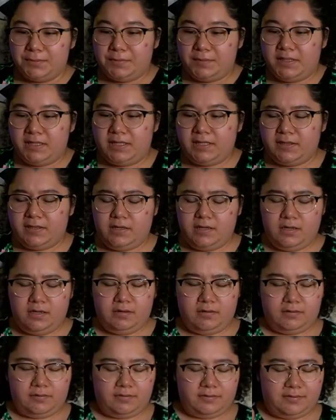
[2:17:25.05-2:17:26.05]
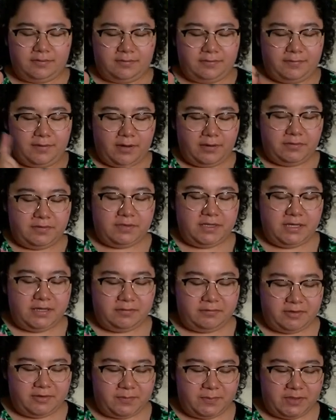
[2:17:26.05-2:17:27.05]
We did the roasting
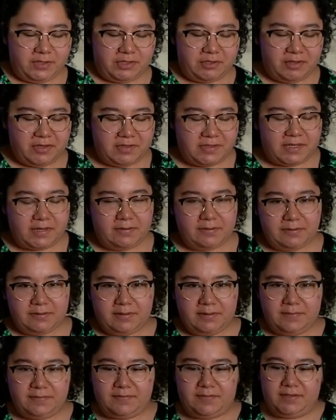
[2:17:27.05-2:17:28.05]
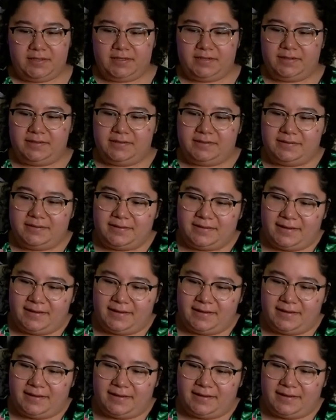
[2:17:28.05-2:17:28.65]
Christmas trees. That was really fun.